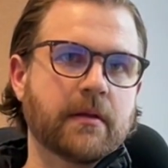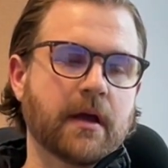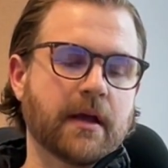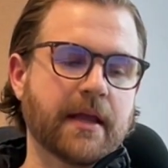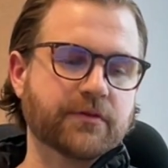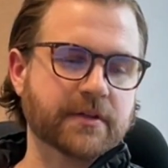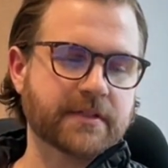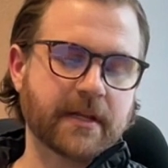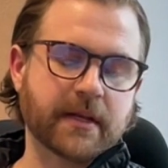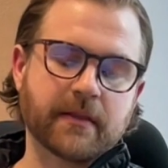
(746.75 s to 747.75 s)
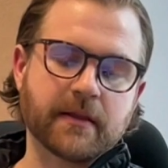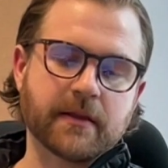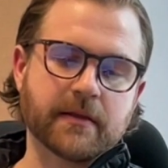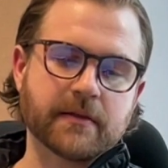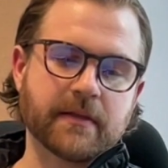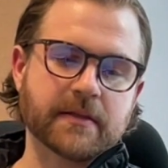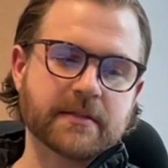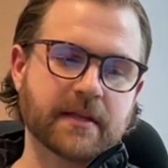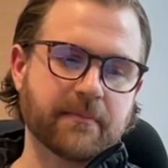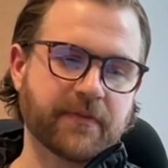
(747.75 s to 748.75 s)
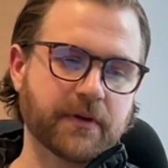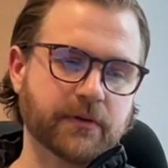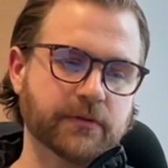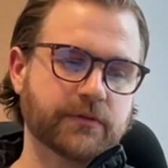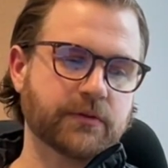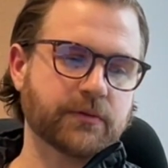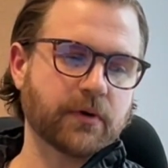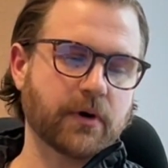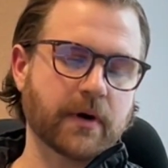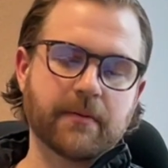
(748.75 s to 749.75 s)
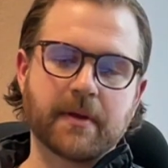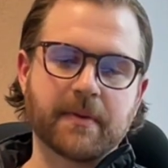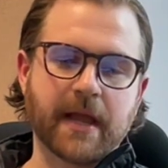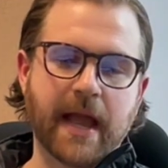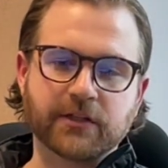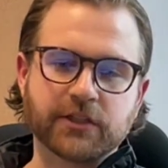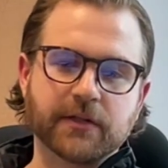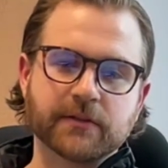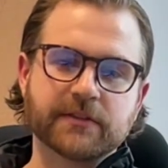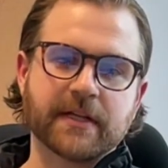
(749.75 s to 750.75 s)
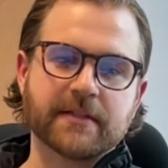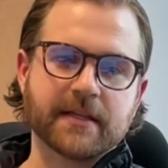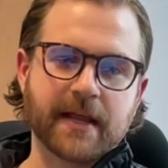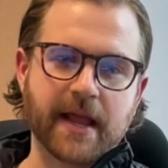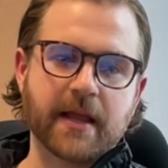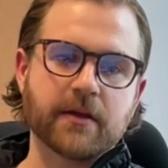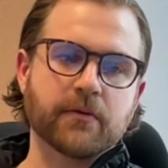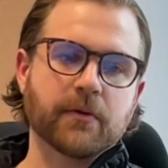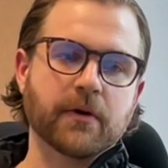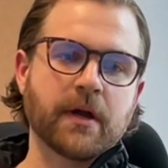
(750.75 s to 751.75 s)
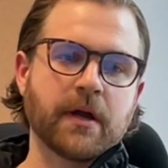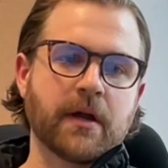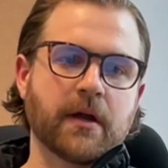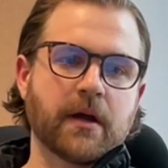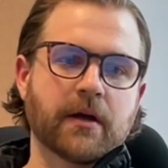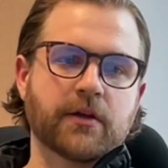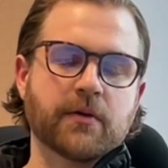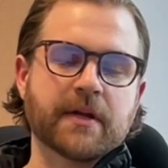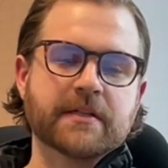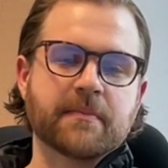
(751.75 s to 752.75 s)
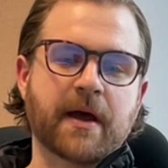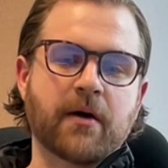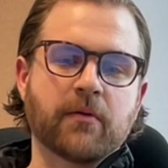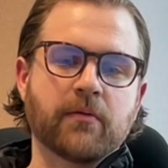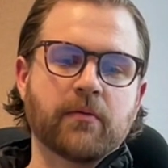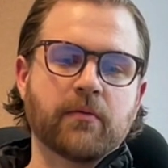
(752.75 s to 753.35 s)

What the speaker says: interested in the STEM fields, who are maybe at Chico State today, who are curious about